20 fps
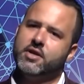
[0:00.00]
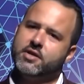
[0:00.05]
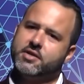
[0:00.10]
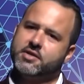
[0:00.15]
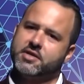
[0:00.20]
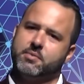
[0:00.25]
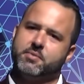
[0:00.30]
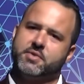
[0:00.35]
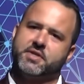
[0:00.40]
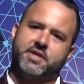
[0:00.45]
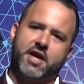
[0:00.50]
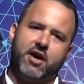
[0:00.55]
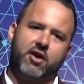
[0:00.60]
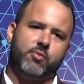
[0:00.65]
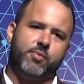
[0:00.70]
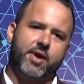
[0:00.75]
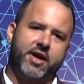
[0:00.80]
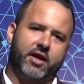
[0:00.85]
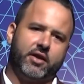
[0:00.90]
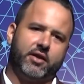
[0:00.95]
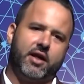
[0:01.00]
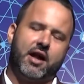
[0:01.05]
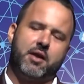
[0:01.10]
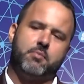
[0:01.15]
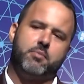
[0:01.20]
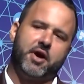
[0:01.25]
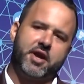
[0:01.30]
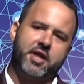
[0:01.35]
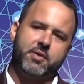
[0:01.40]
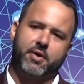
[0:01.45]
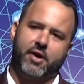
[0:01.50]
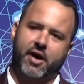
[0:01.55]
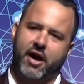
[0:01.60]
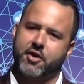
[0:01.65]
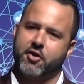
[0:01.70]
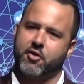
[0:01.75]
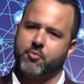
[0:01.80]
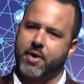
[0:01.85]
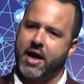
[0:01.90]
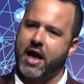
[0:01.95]
Some sell and make a lot of money
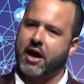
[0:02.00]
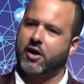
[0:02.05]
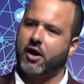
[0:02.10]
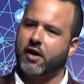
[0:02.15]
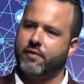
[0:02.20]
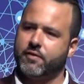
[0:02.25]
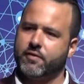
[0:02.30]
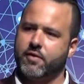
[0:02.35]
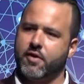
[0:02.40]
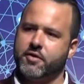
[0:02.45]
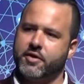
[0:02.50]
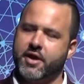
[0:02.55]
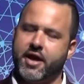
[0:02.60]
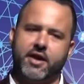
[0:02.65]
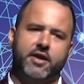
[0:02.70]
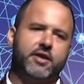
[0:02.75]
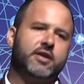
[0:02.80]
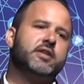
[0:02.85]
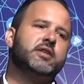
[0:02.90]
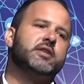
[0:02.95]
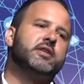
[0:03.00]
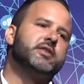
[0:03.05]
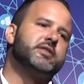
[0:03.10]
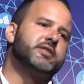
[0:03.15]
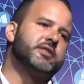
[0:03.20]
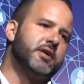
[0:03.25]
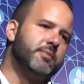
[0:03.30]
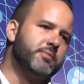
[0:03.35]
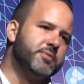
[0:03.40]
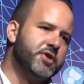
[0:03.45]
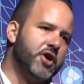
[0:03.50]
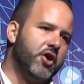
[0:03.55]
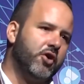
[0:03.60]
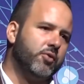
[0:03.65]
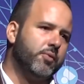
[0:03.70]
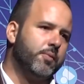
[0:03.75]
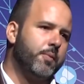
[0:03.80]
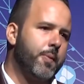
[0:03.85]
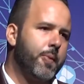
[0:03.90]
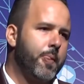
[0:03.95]
behind their back off of our data, some don't.